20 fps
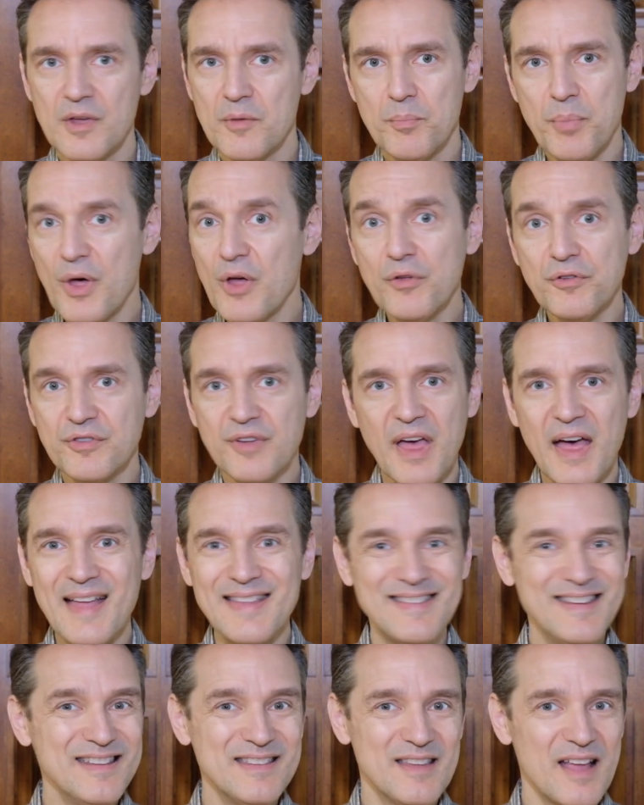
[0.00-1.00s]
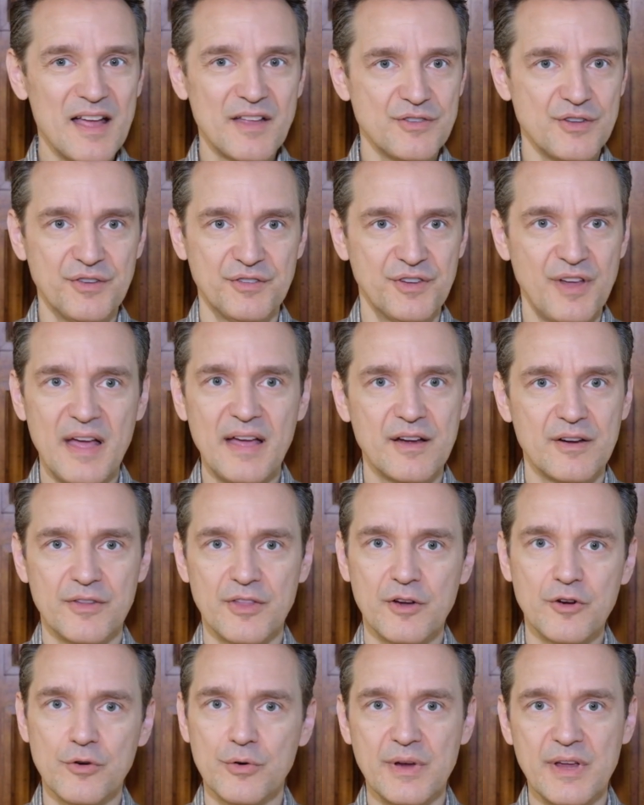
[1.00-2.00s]
Paul's God did not desire
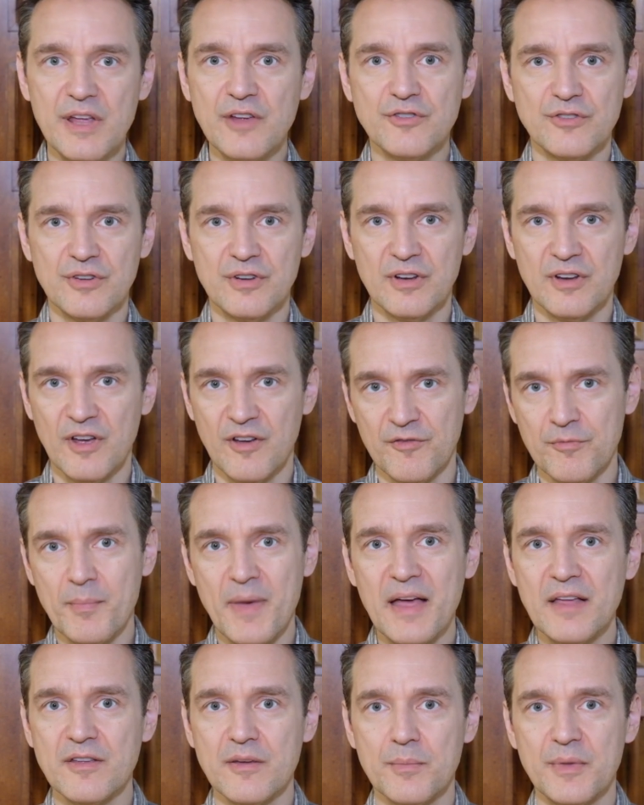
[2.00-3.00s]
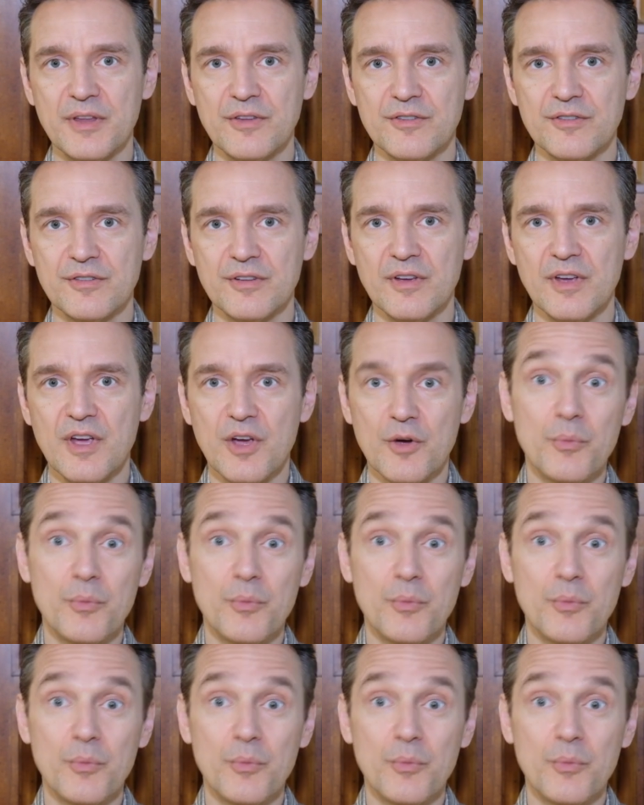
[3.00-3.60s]
the creation of monuments.